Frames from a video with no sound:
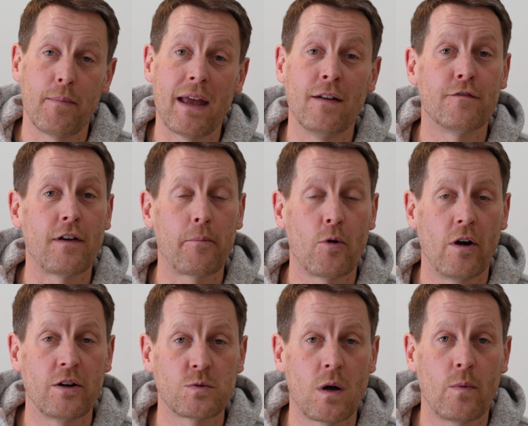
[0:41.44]
In
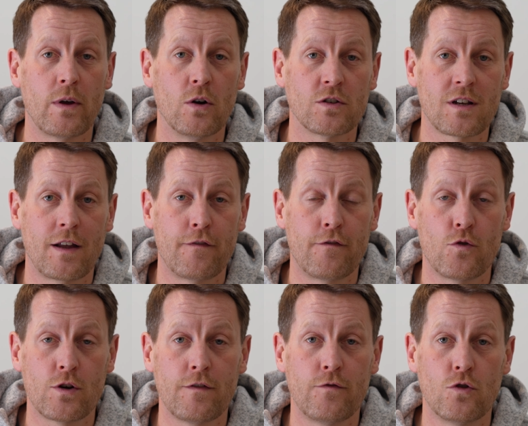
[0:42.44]
February as well, we also had
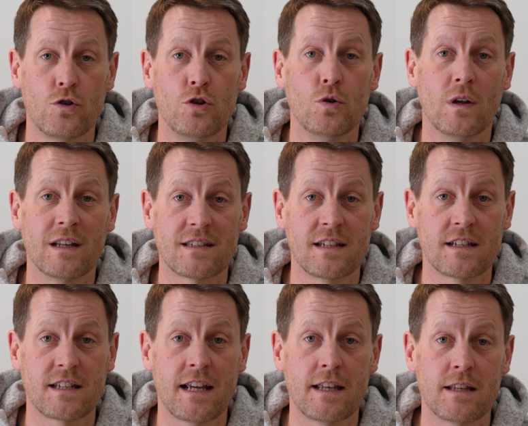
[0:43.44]
44 new
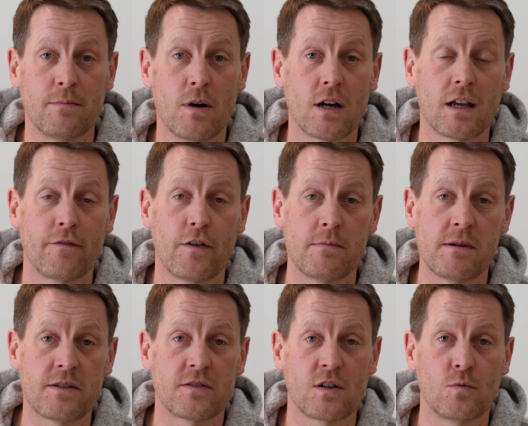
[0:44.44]
listings hit the market for the
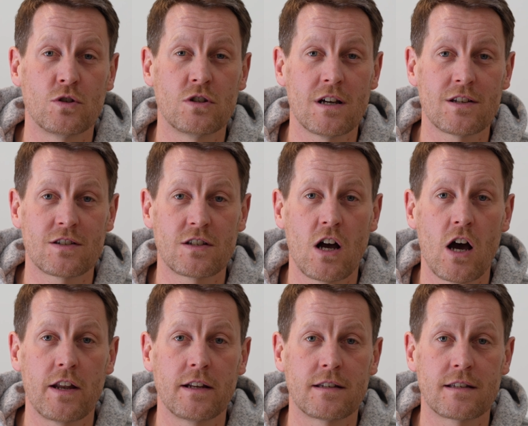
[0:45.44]
month. So we're just
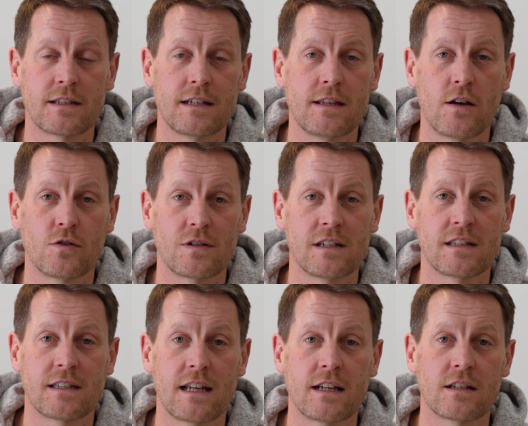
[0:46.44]
starting to see those
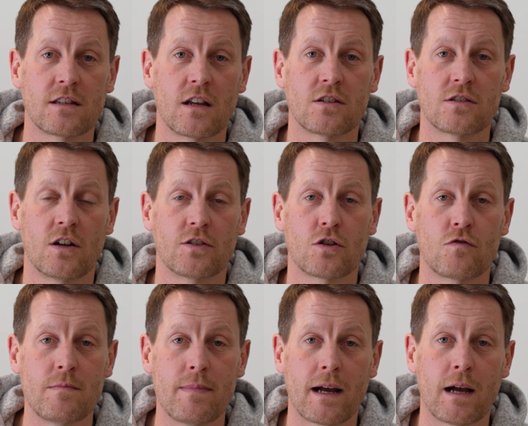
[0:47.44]
listings start to
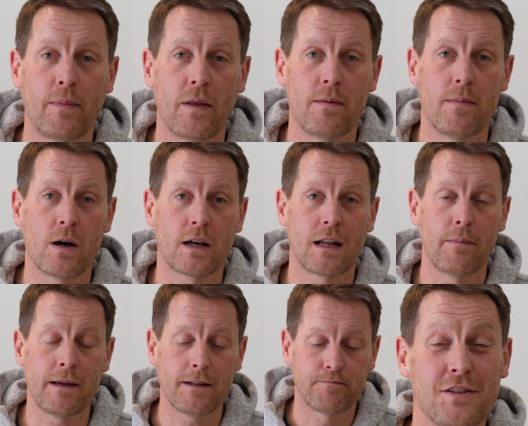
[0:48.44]
creep back up on the market a
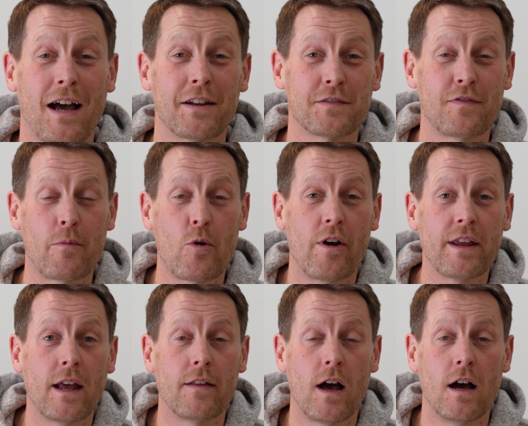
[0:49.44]
bit. So how does
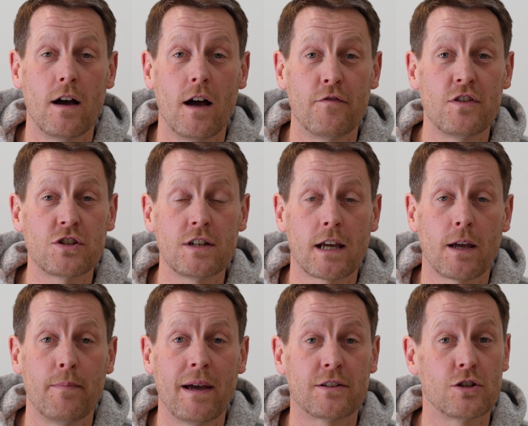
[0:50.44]
February of this year
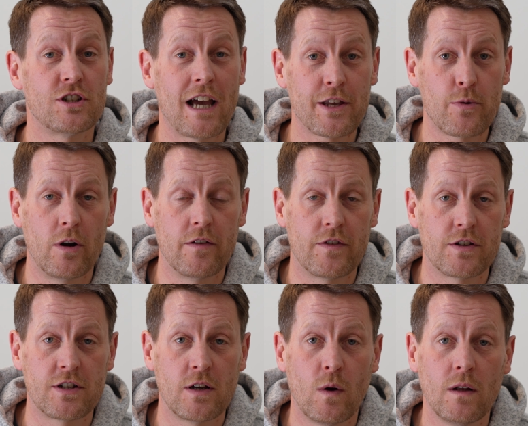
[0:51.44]
compare to January of this year?